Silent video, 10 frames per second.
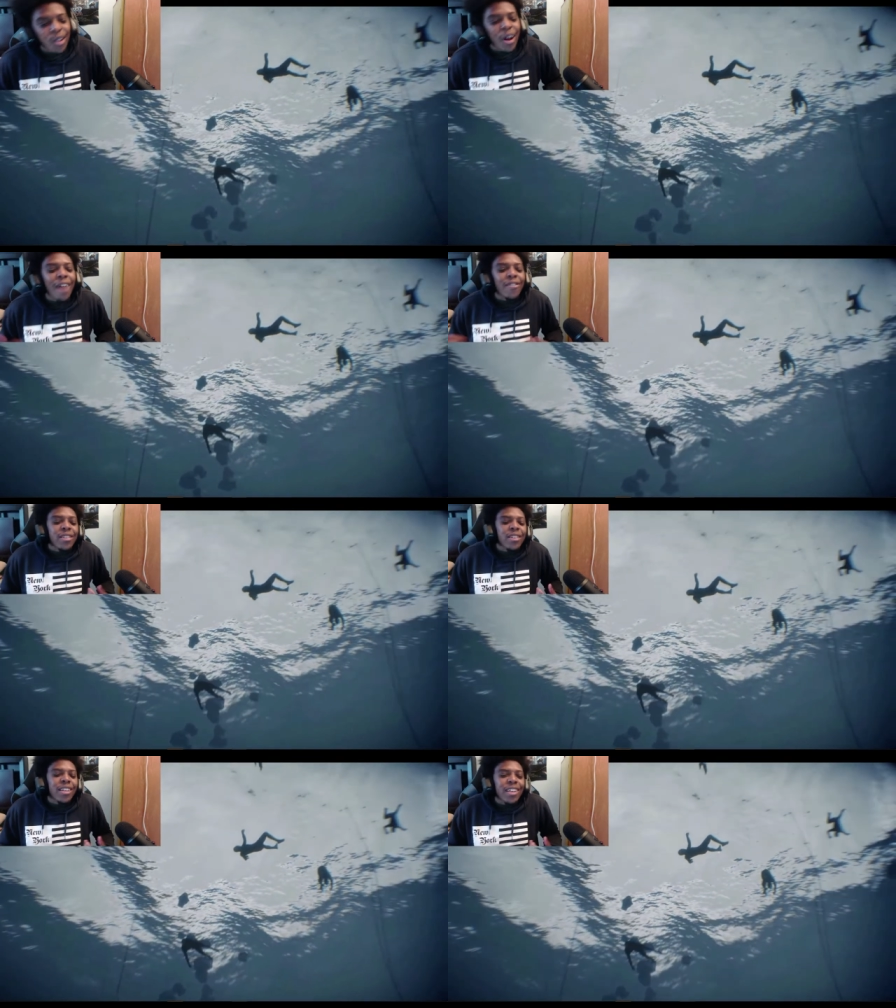
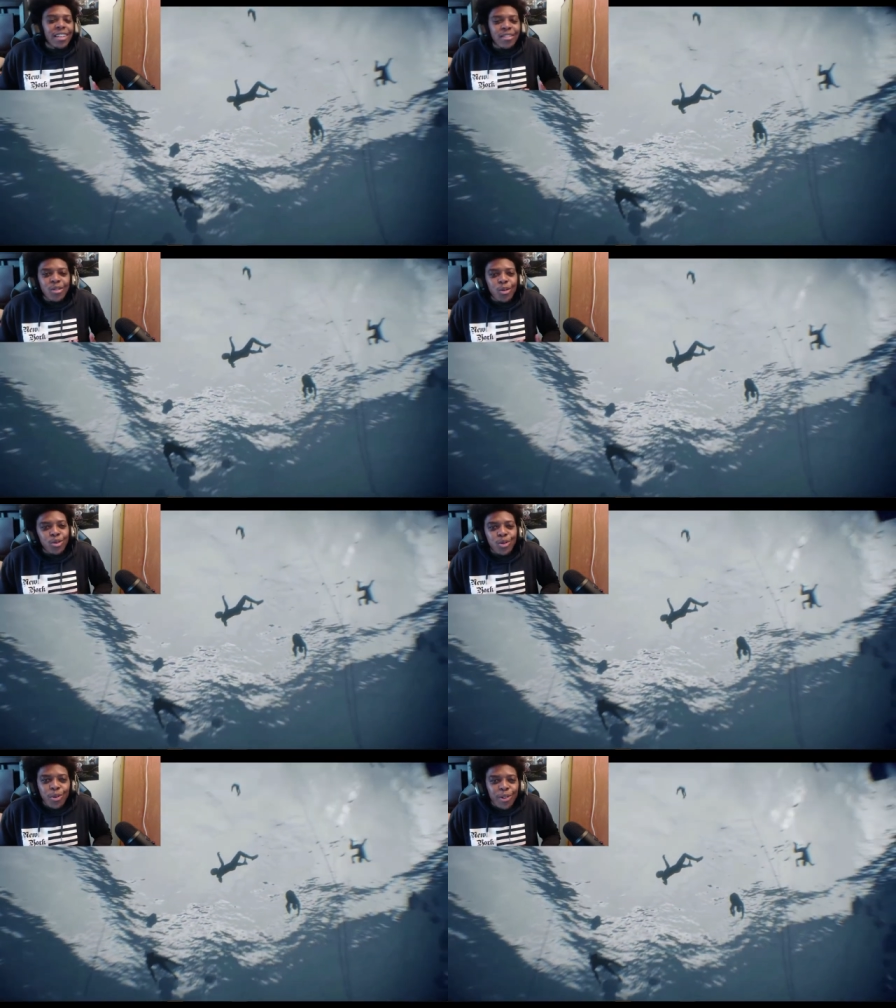Obviously, it has this whole
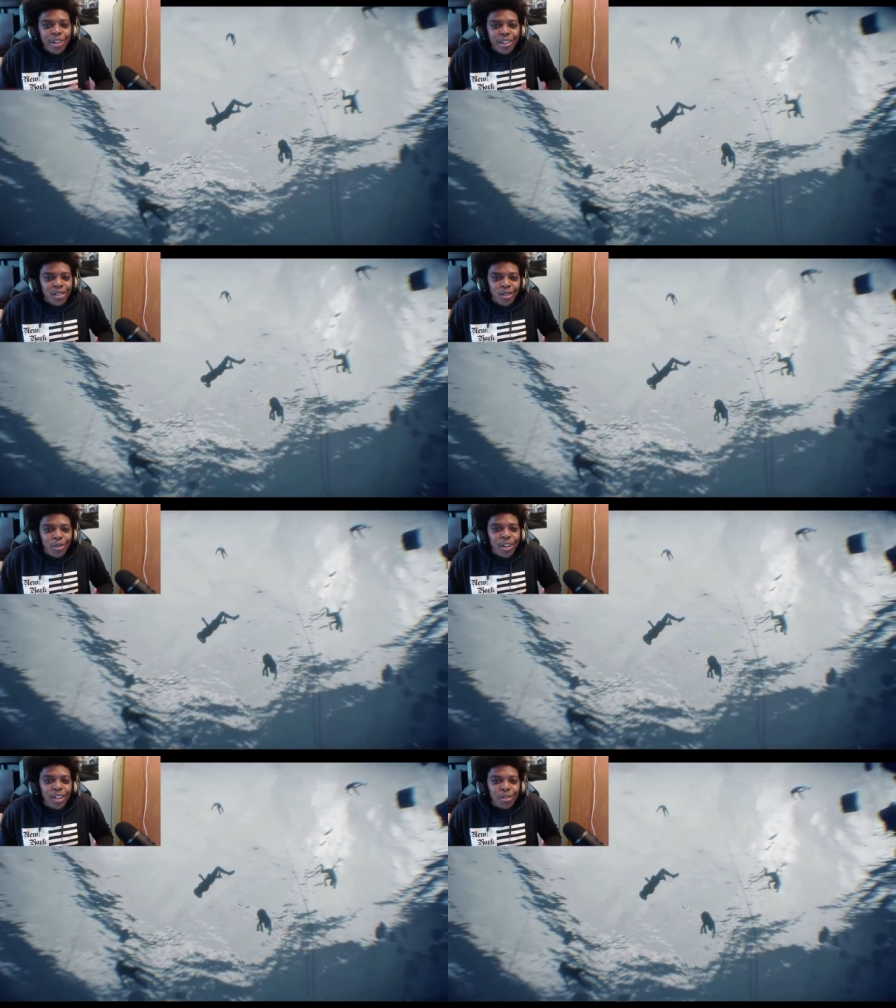story on its
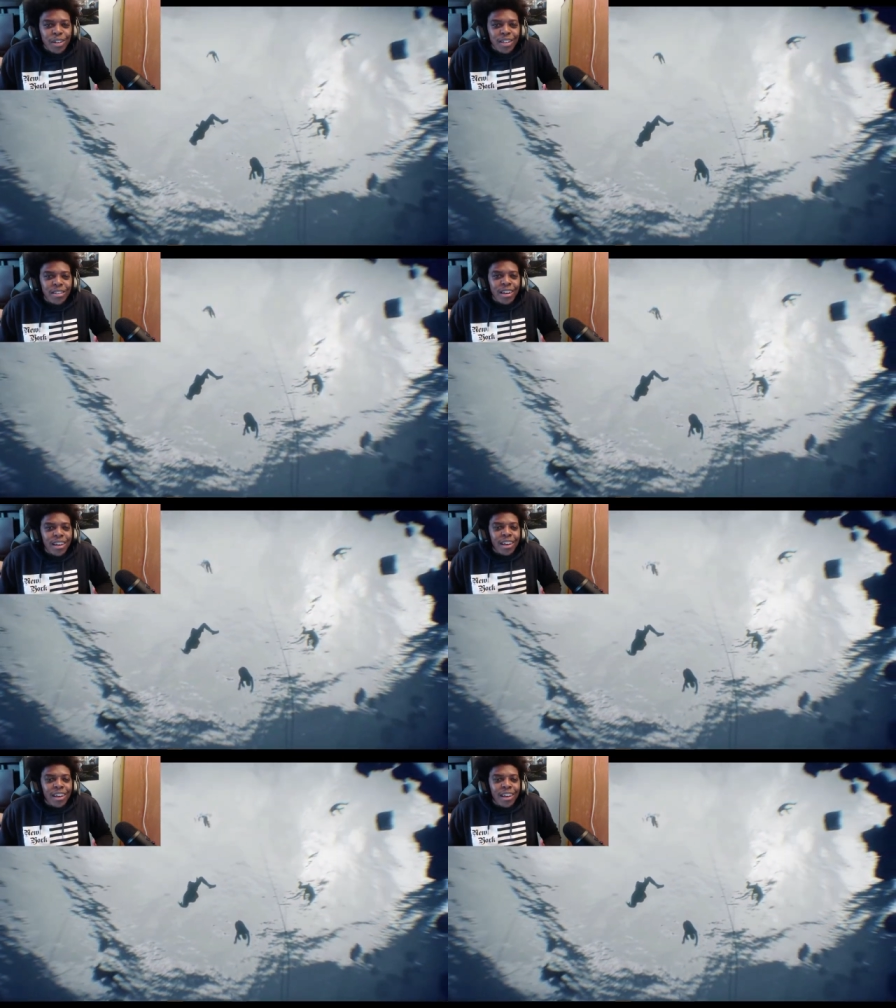own, anyways.